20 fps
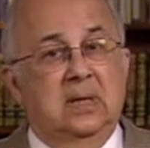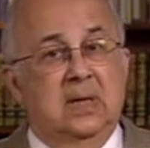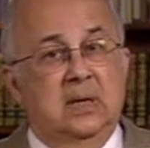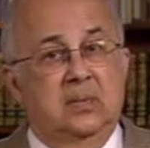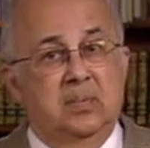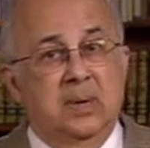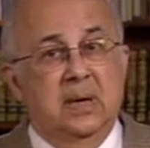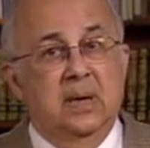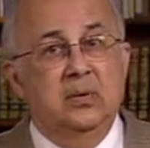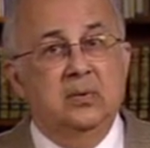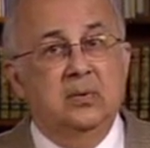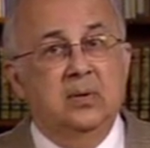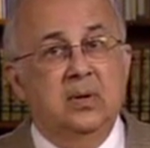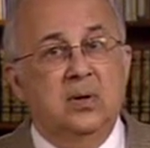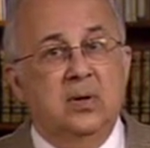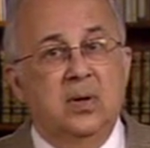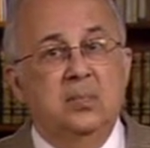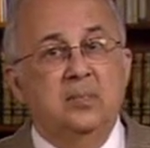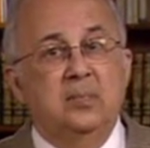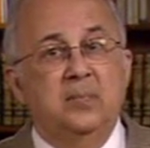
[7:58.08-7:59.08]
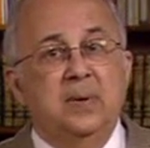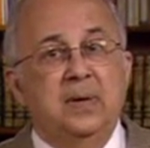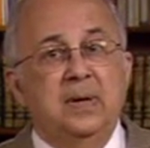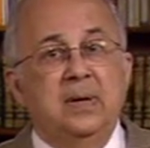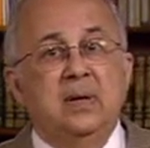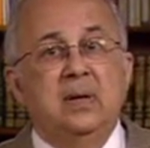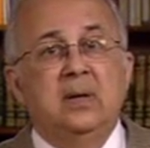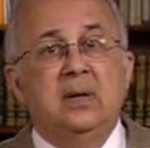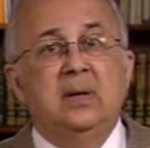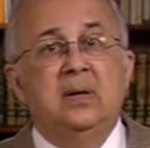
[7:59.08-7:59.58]
About the
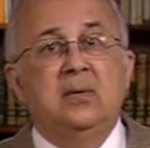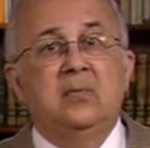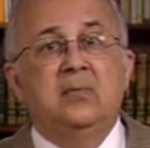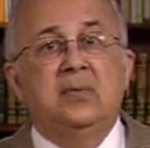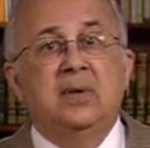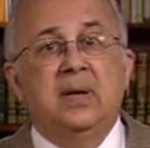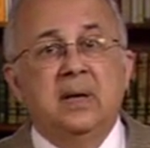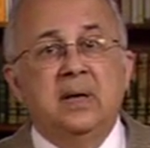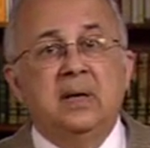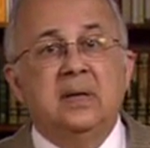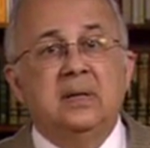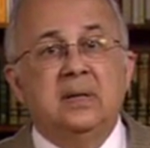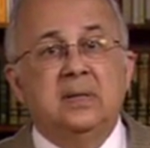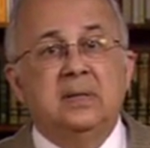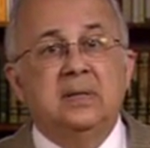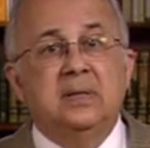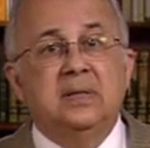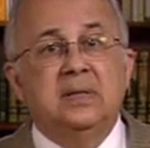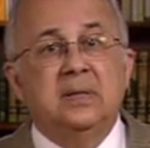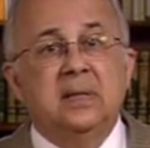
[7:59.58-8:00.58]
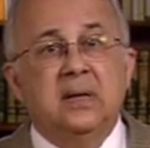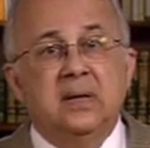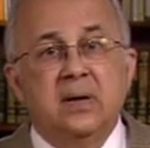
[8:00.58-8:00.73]
company of kings, he